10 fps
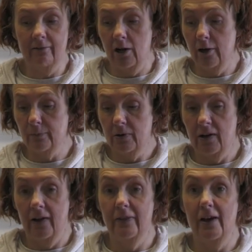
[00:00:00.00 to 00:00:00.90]
up,
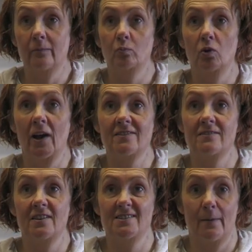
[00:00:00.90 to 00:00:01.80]
and then we'll get
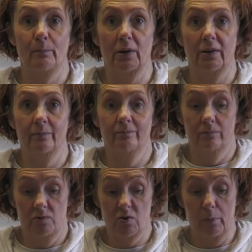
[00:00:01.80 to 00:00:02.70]
to the assembly.
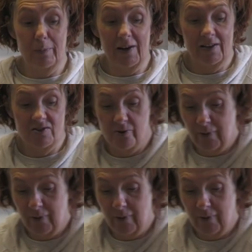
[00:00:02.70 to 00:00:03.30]
So I'll be back in 2